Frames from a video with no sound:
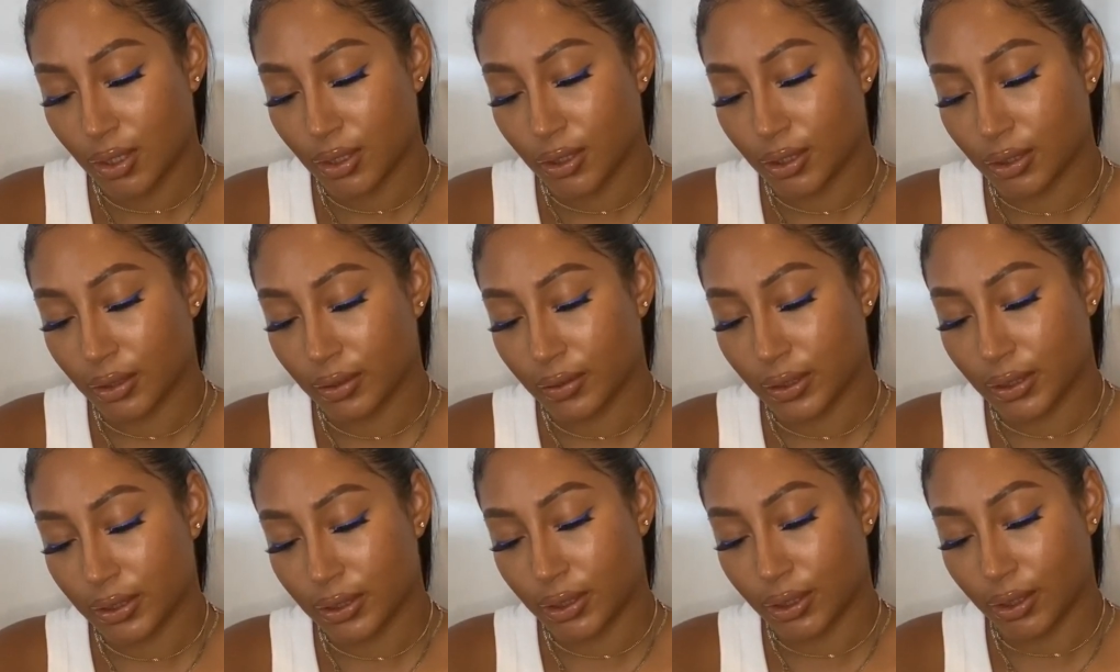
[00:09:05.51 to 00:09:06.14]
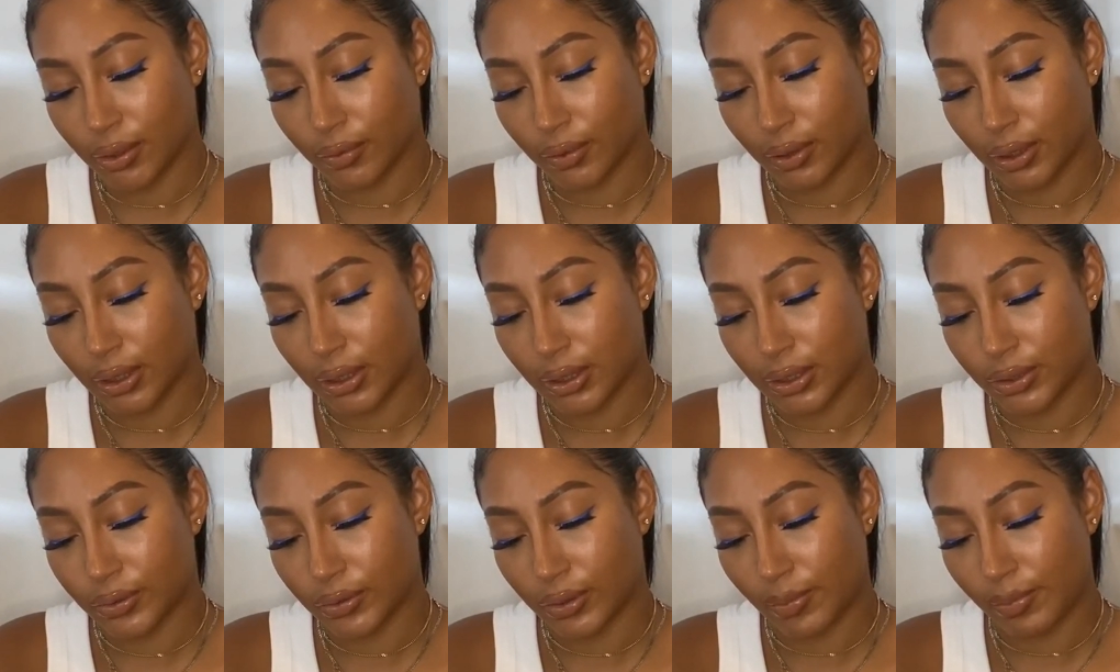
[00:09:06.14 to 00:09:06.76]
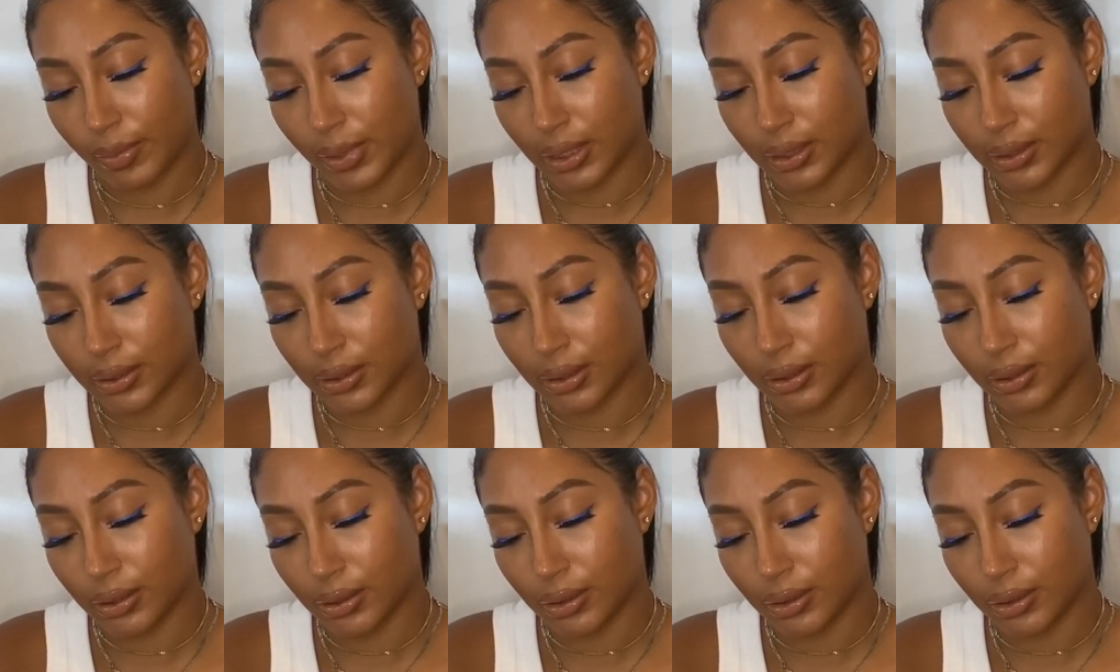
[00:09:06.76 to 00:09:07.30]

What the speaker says: Turn this toner into a mist.